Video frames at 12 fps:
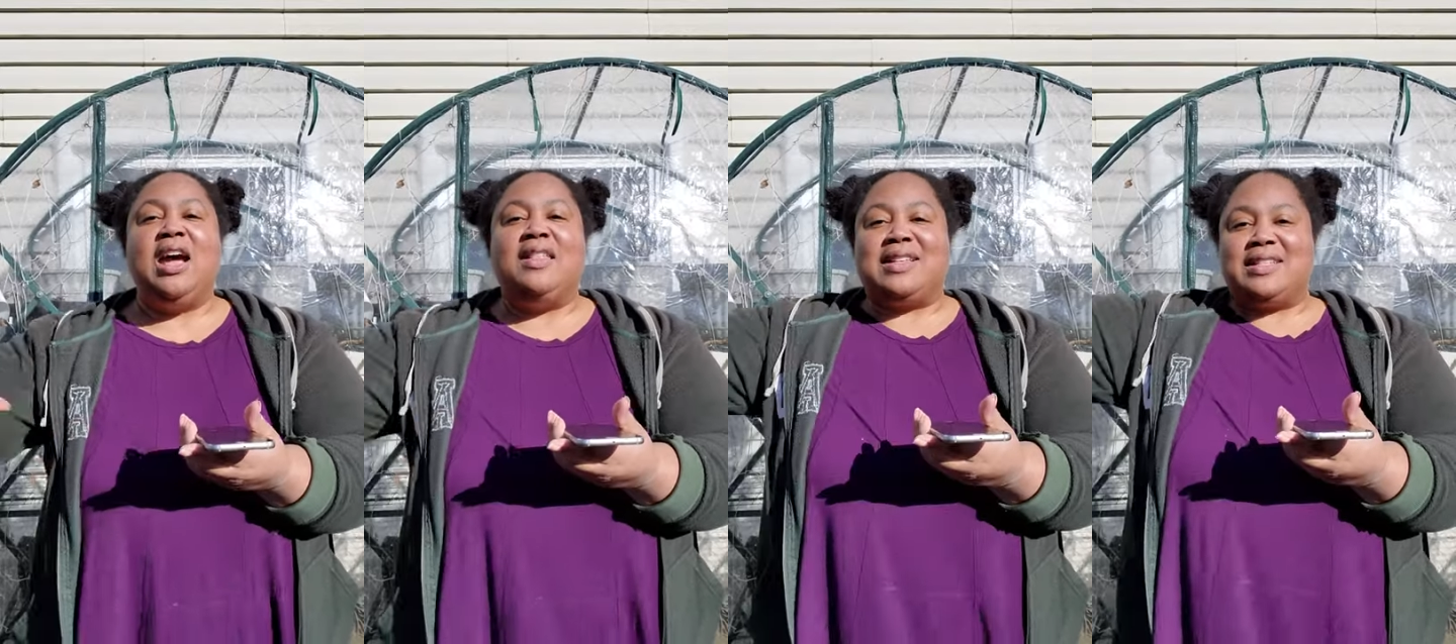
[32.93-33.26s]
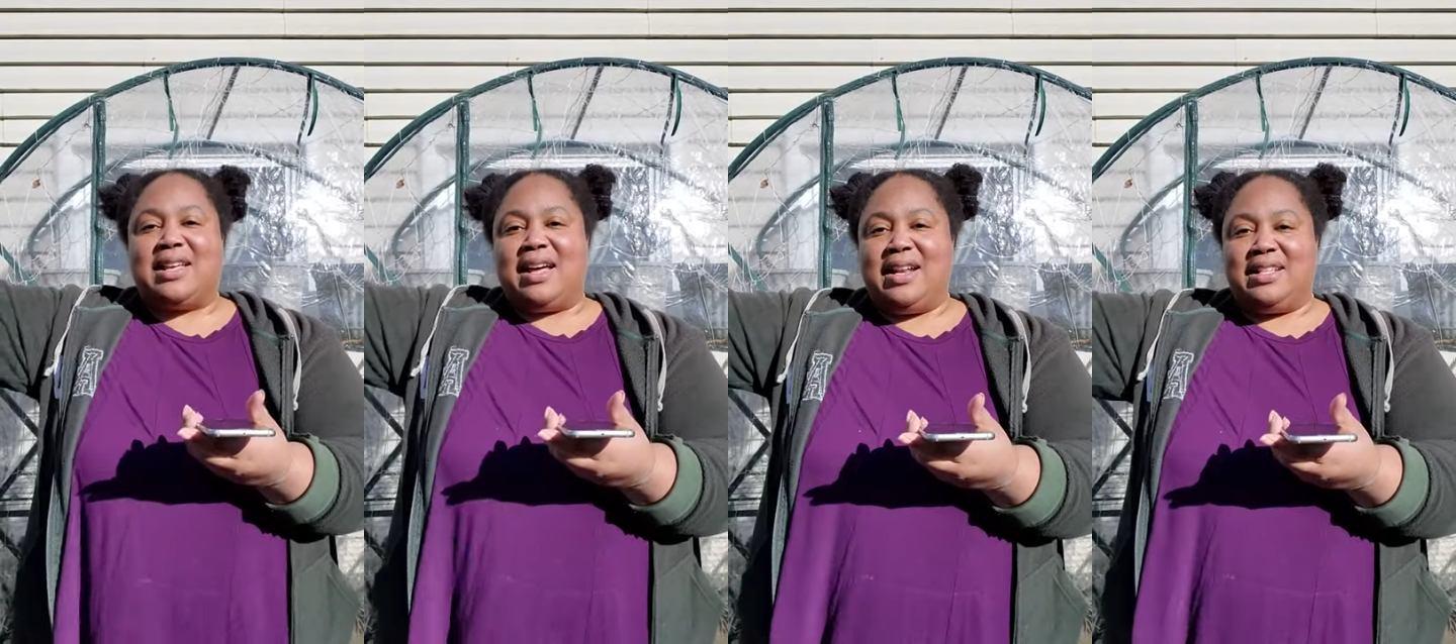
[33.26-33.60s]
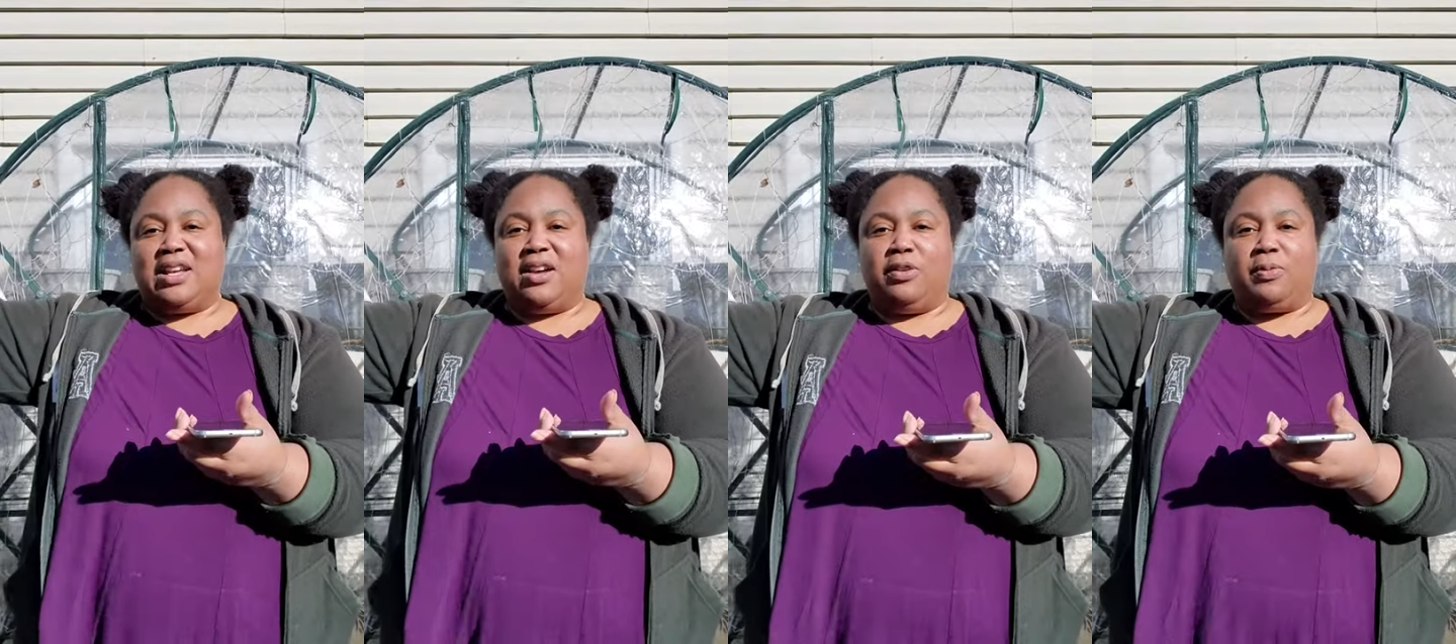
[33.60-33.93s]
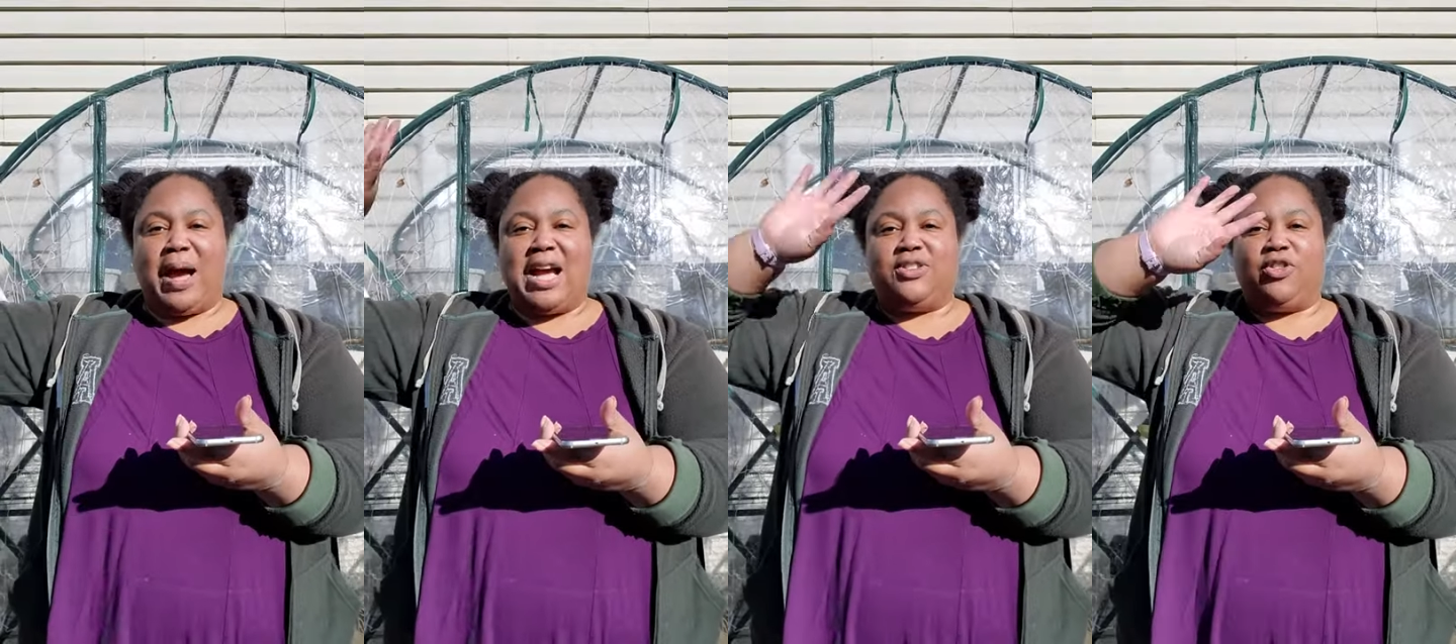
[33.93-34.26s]
the sun is going to
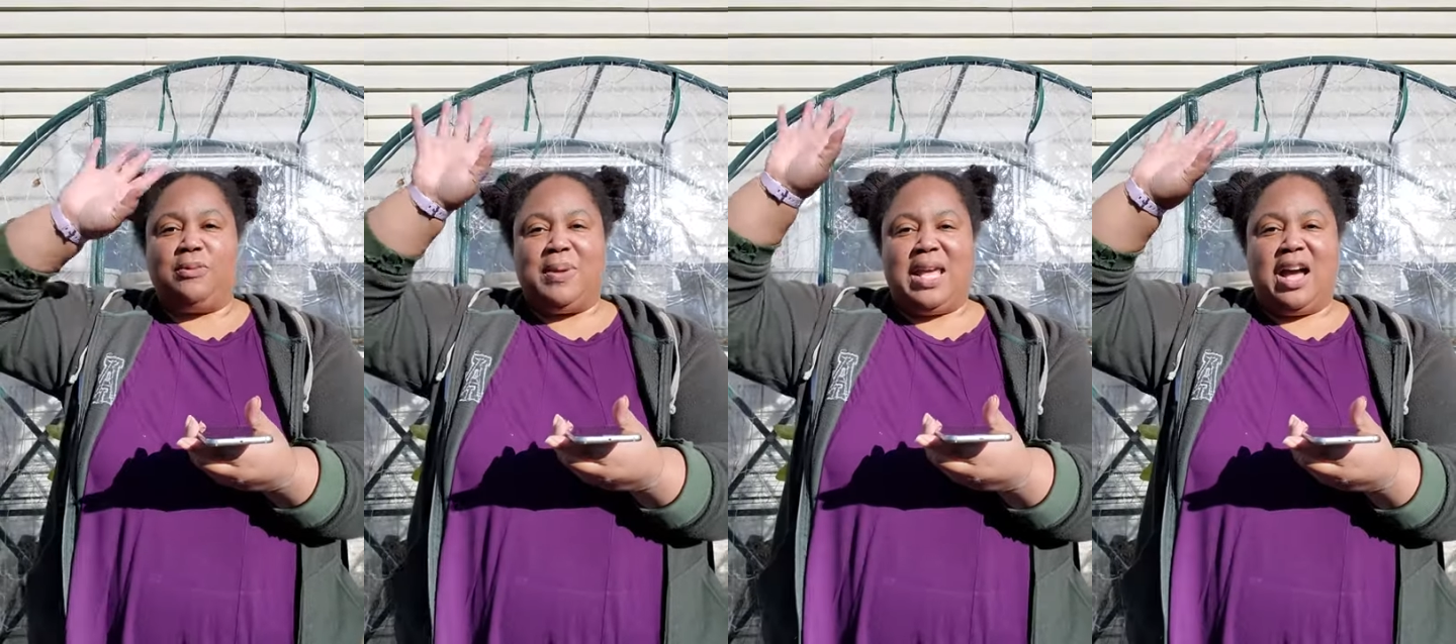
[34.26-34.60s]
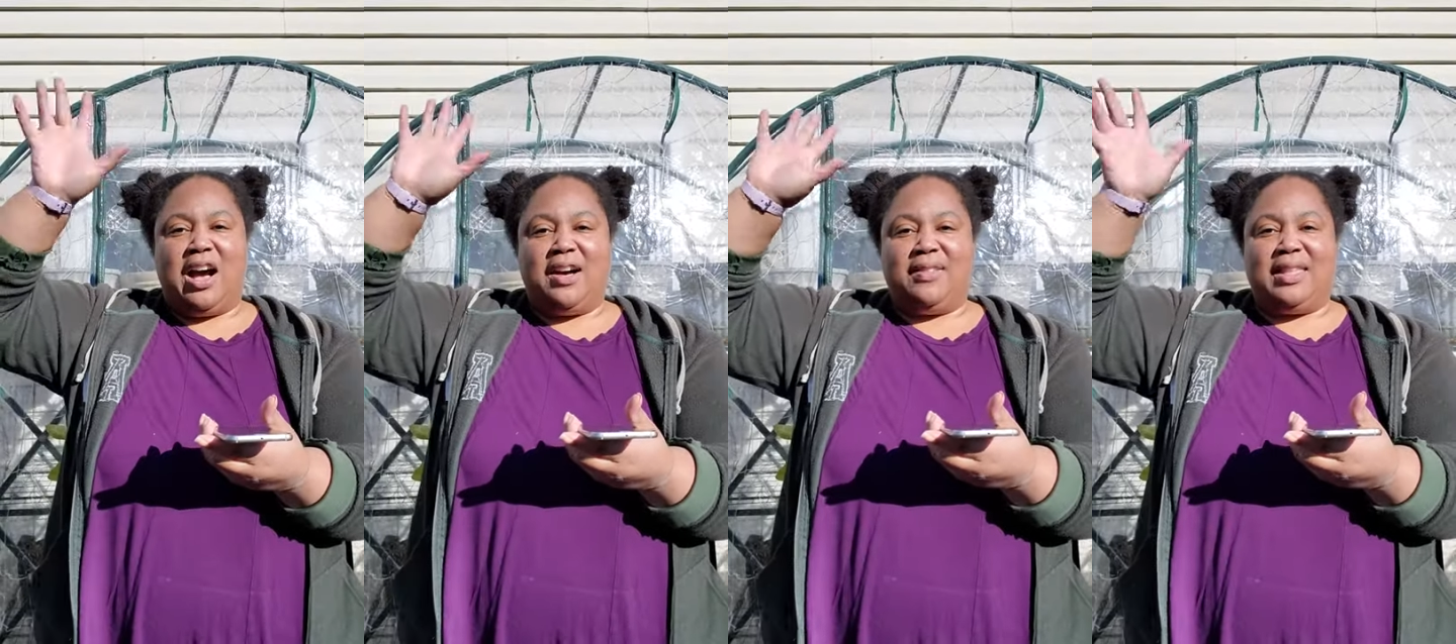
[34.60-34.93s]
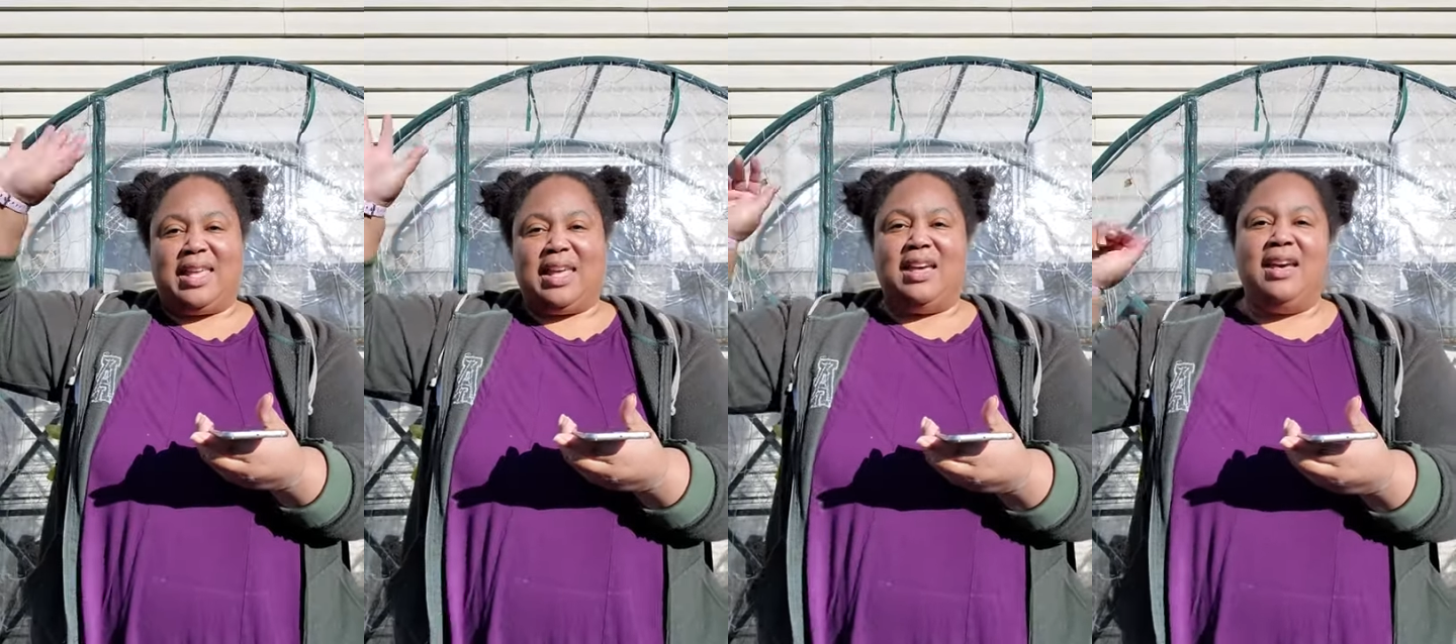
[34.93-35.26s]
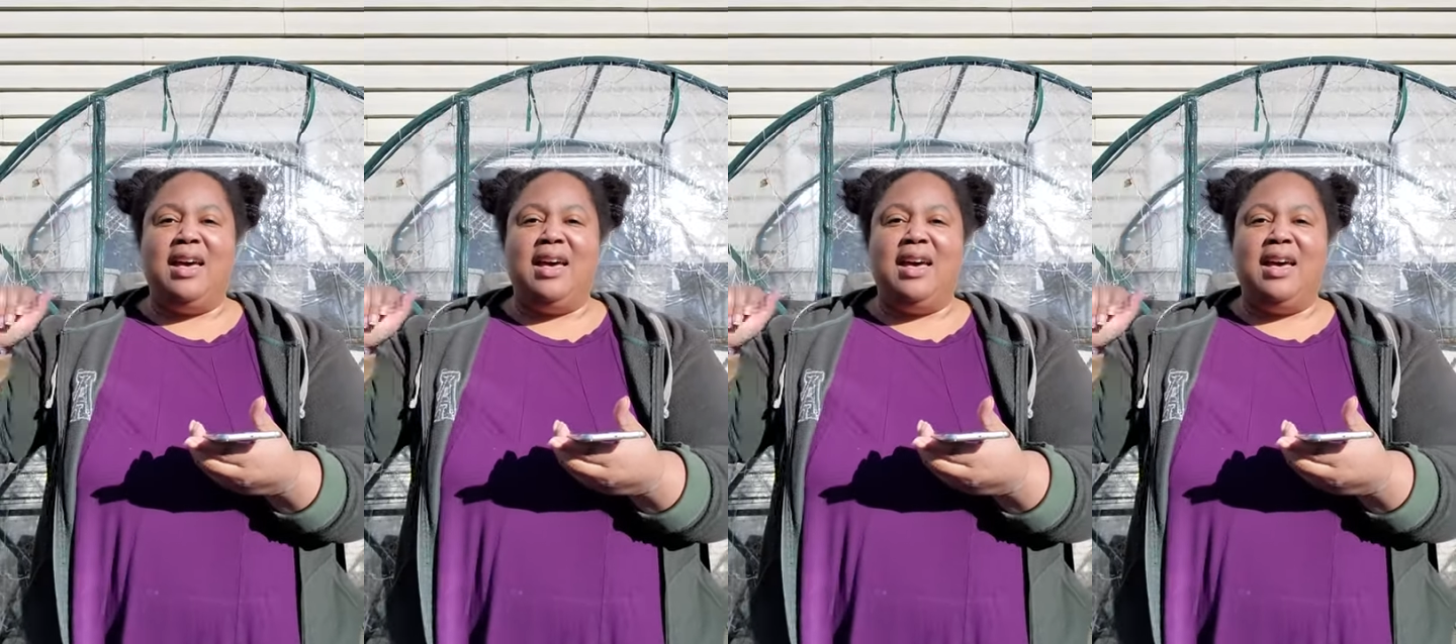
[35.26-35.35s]
rise for me on the